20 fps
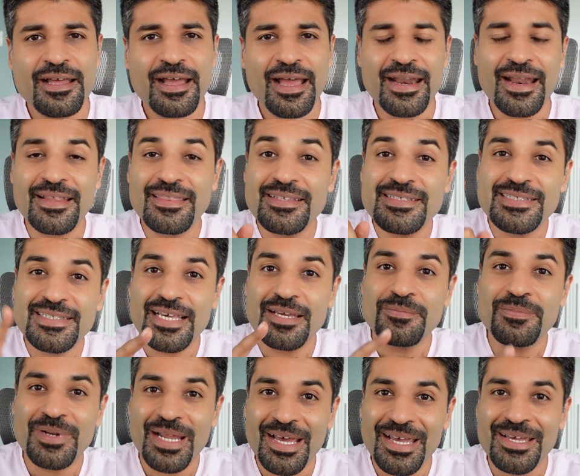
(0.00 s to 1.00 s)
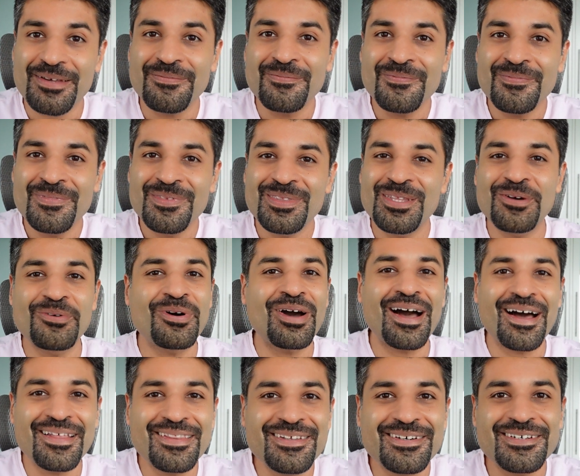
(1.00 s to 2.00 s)
And at the same time, there were
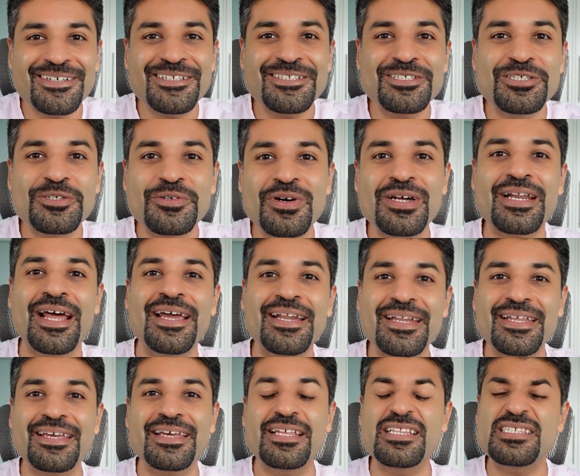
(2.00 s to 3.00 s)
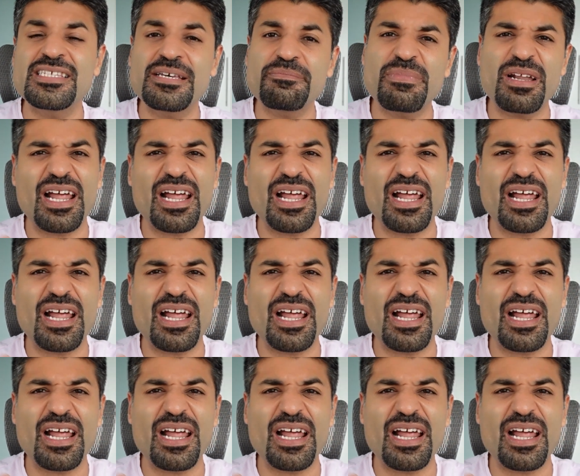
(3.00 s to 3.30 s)
others who were writing in saying,